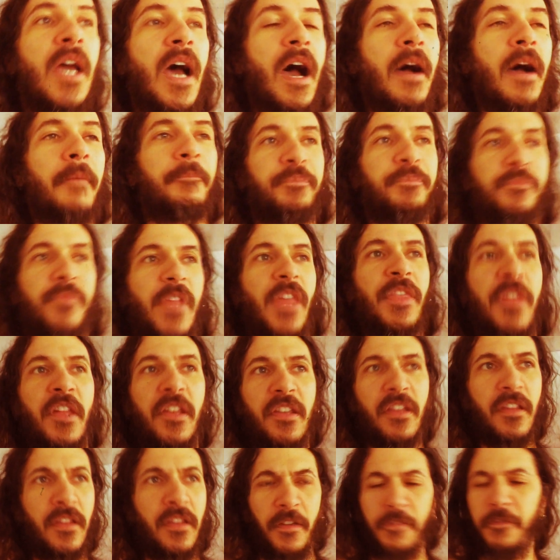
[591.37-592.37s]
Um,
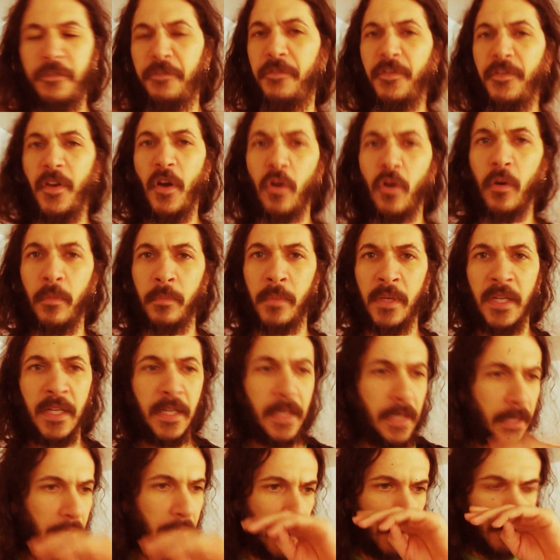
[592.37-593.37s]
this is a film
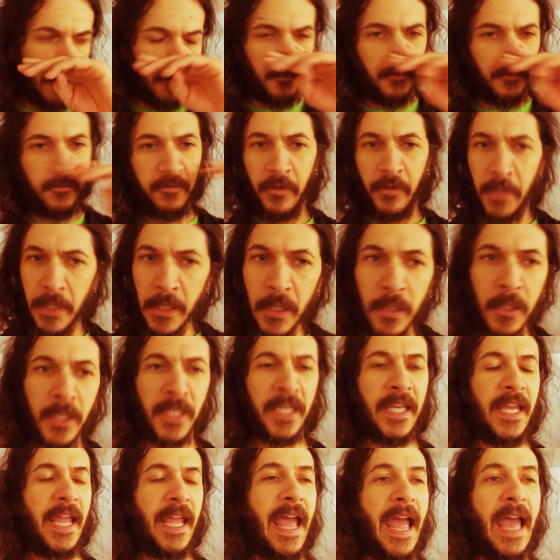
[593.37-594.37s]
that
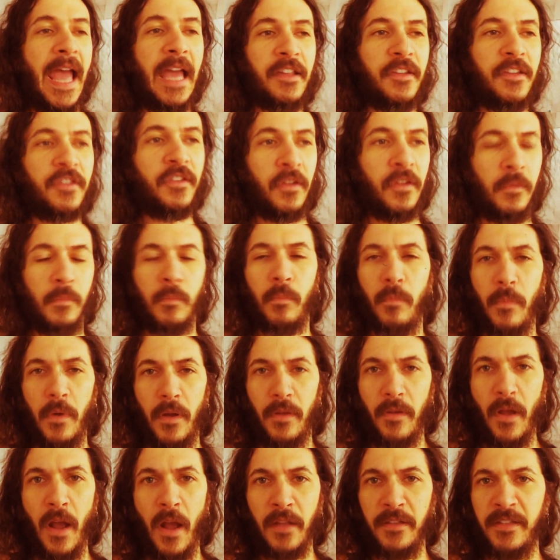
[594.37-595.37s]
really has some
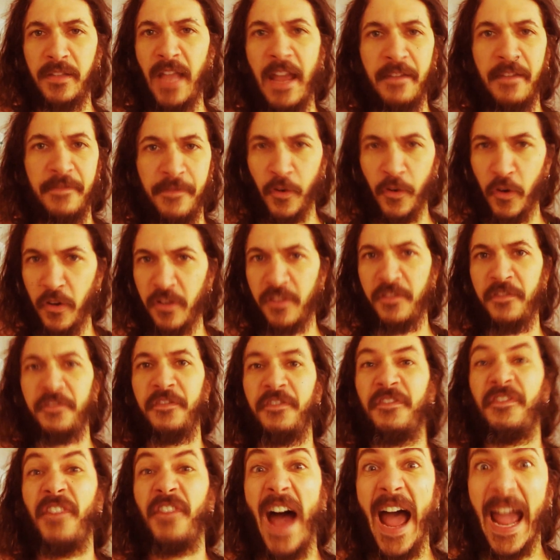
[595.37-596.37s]
uh, diverse
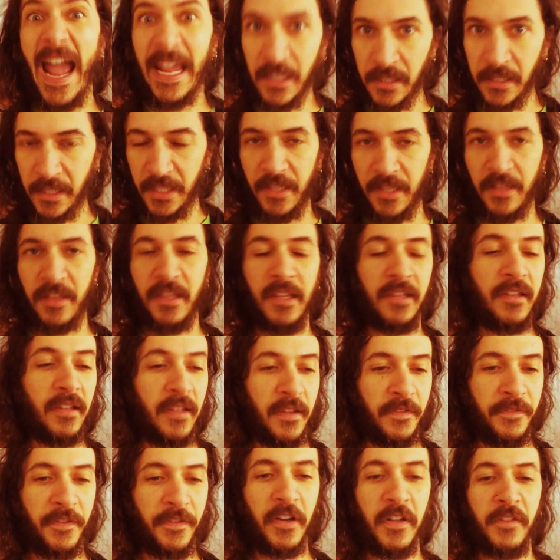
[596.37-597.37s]
violence. This
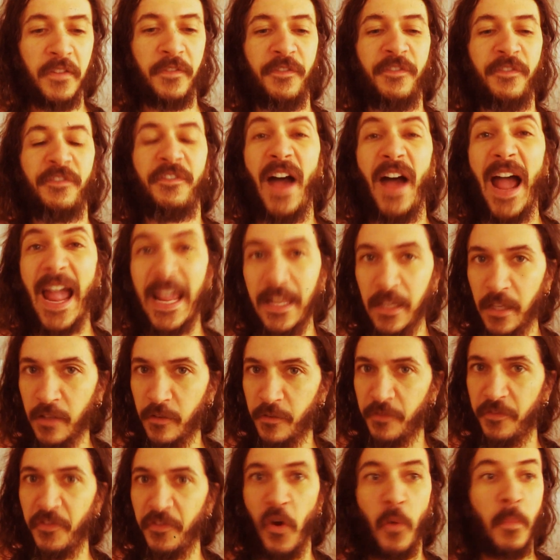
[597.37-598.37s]
is a very
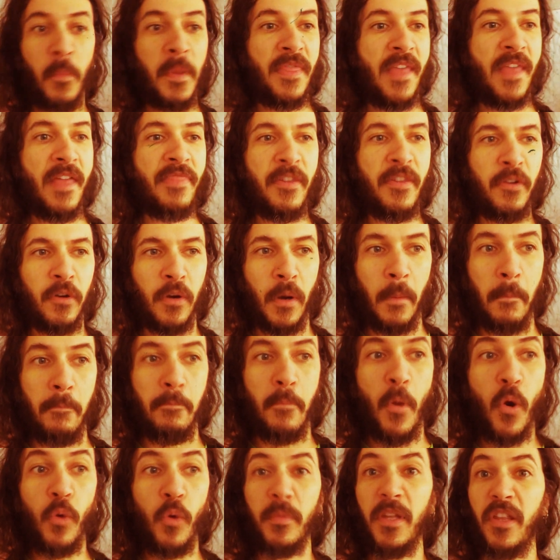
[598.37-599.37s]
violent film, and then there are
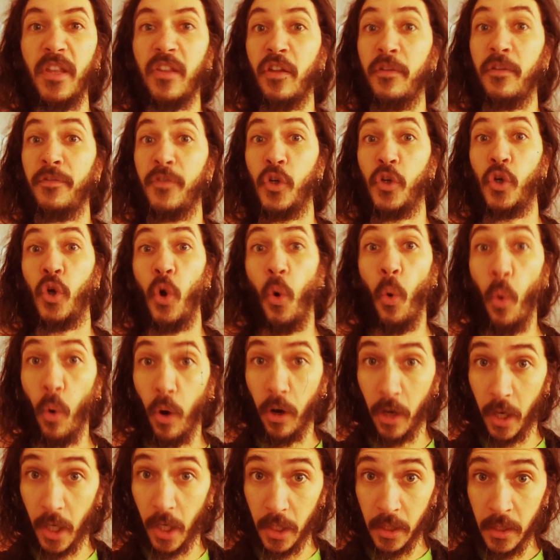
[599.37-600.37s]
moments of
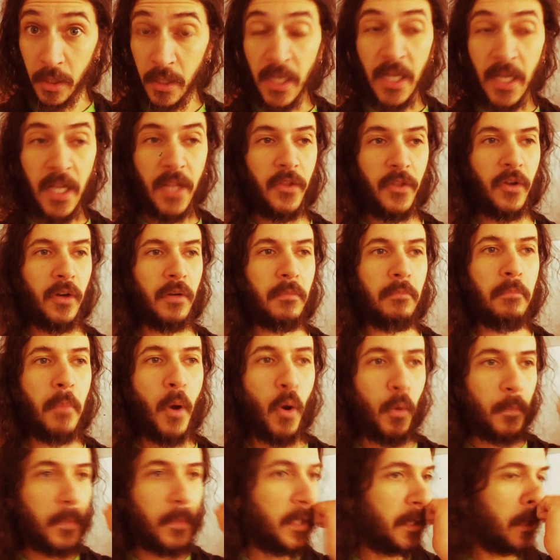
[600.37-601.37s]
gore. There are
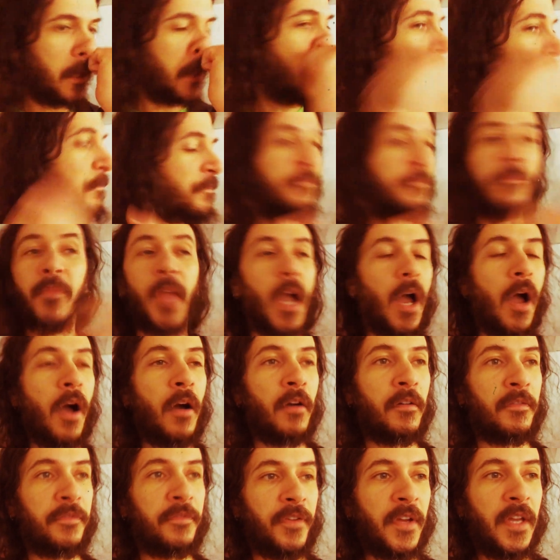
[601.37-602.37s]
moments
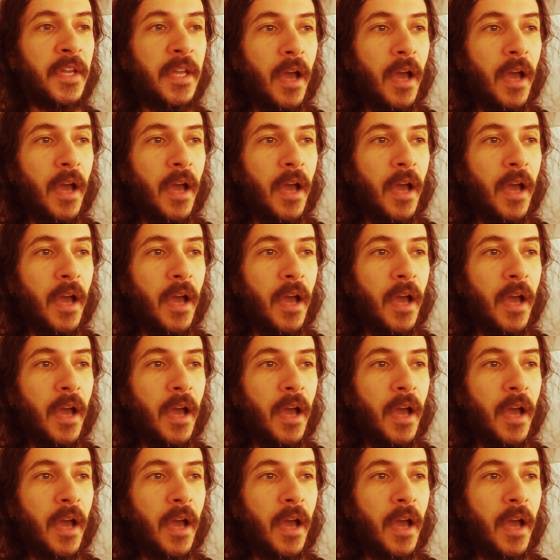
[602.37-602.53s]
of